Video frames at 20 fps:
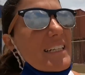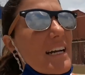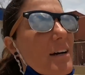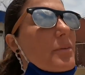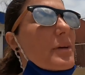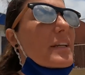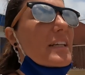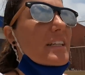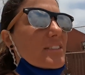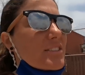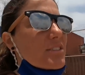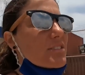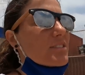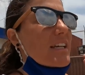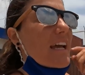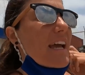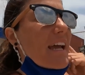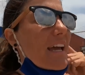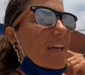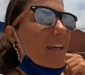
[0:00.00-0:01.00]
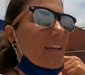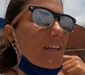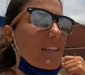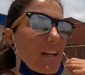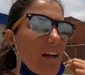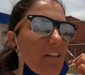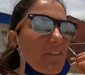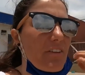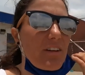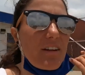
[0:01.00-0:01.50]
Now we need to
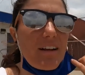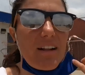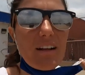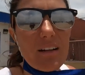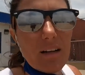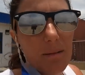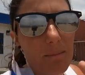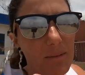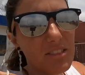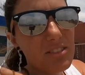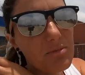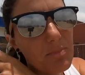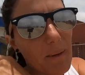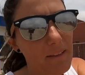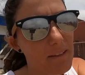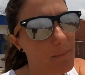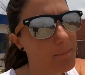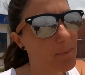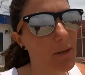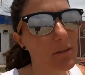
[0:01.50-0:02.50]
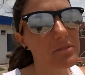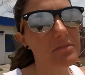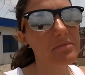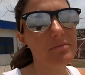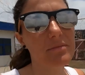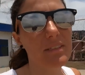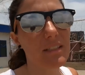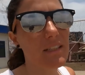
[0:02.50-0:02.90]
now they're gonna come inspect the boat.